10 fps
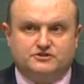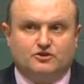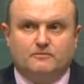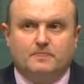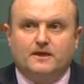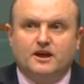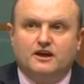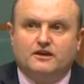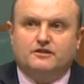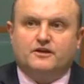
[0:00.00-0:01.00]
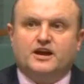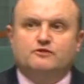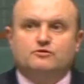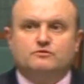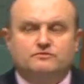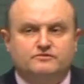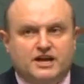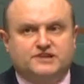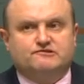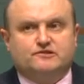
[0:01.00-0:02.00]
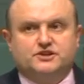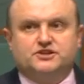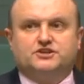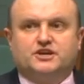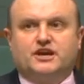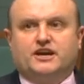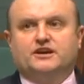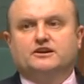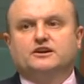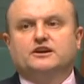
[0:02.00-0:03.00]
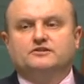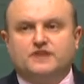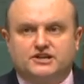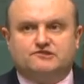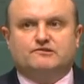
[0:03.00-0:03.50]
job that they will naturally share their